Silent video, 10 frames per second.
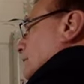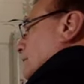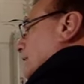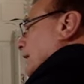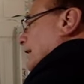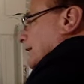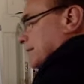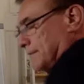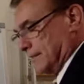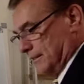Okay?
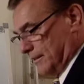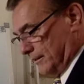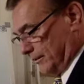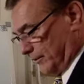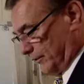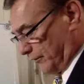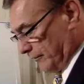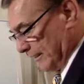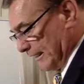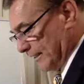
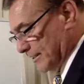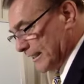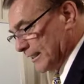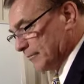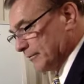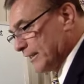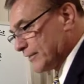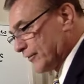Alright, now the selling price for